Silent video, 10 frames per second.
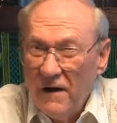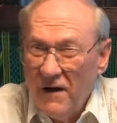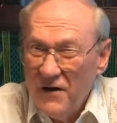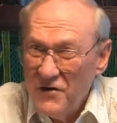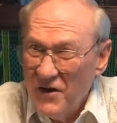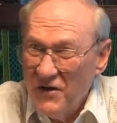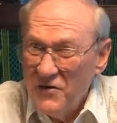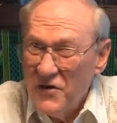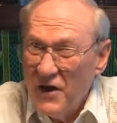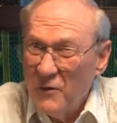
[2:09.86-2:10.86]
I said,
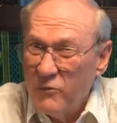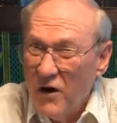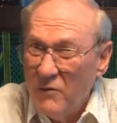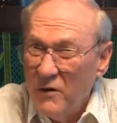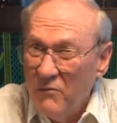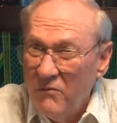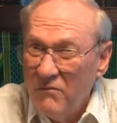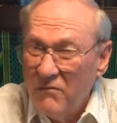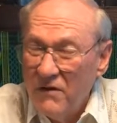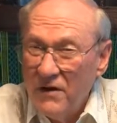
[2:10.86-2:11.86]
is that a problem?
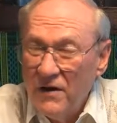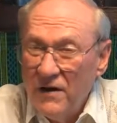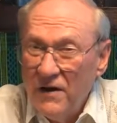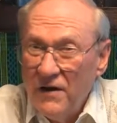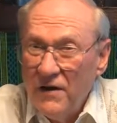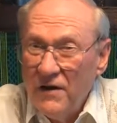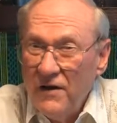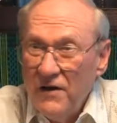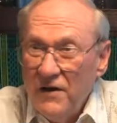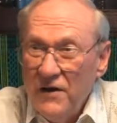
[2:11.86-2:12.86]

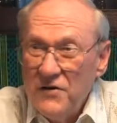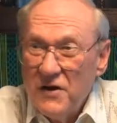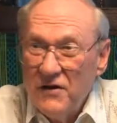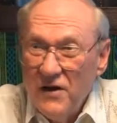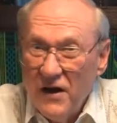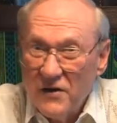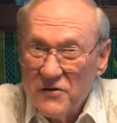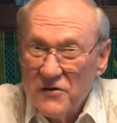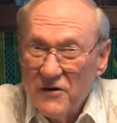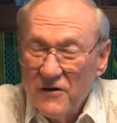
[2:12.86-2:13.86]
He said,
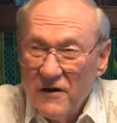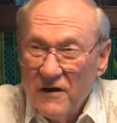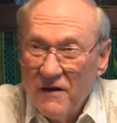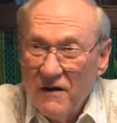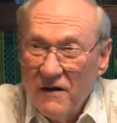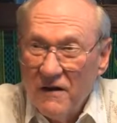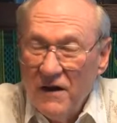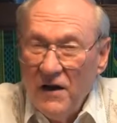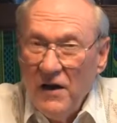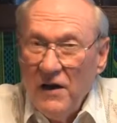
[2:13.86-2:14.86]
yes.
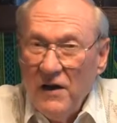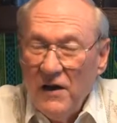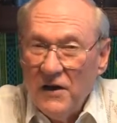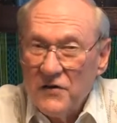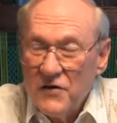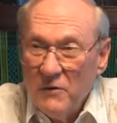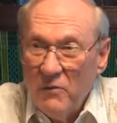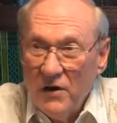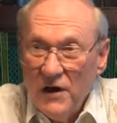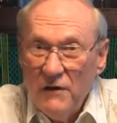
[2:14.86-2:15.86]
It's the
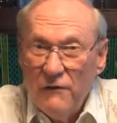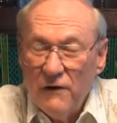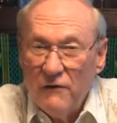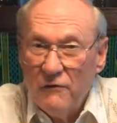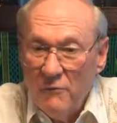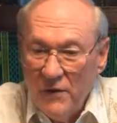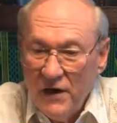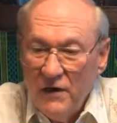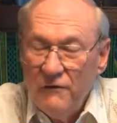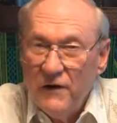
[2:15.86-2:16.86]
belief of
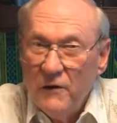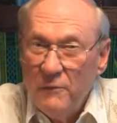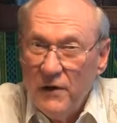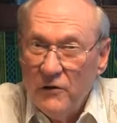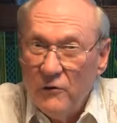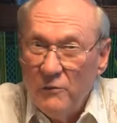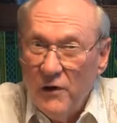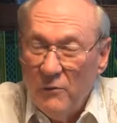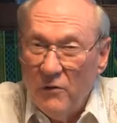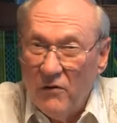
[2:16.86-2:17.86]
many Filipino
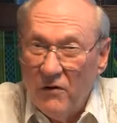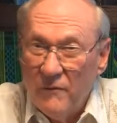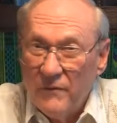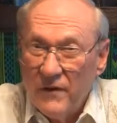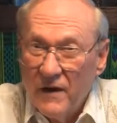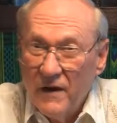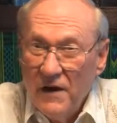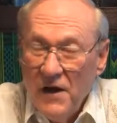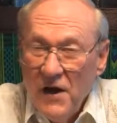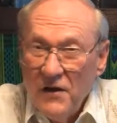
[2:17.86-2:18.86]
people
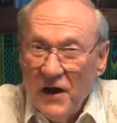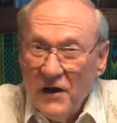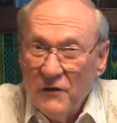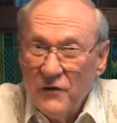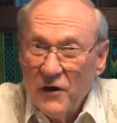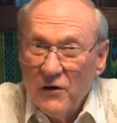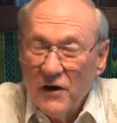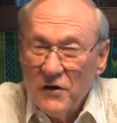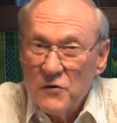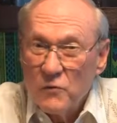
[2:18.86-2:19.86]
that if there
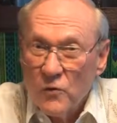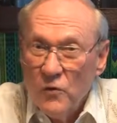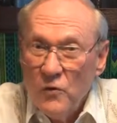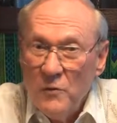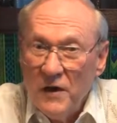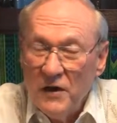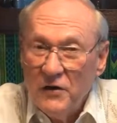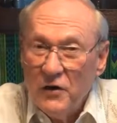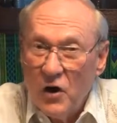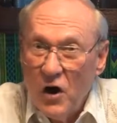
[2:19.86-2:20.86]
is room in
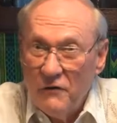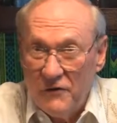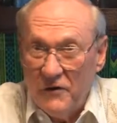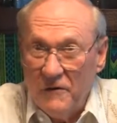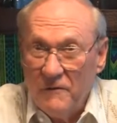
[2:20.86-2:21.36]
the coffin,